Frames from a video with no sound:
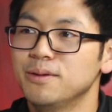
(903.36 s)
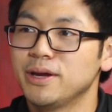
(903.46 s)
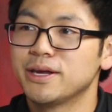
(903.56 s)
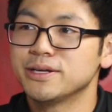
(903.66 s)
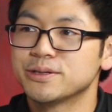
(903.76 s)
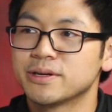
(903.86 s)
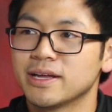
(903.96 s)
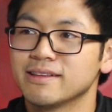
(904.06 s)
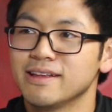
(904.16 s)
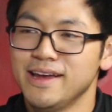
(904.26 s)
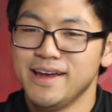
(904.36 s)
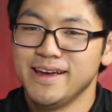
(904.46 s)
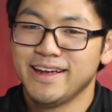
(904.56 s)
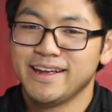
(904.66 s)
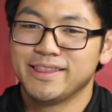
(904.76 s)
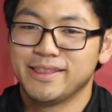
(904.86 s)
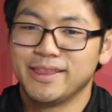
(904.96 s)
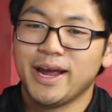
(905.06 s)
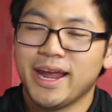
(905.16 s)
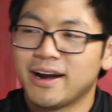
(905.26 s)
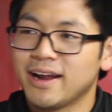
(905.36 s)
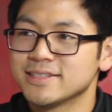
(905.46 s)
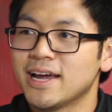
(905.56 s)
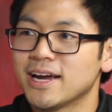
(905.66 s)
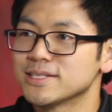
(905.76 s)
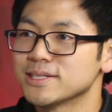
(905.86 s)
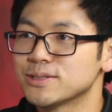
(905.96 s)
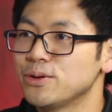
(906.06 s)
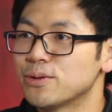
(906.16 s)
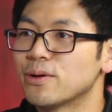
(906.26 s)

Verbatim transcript: making sure that the air has access to your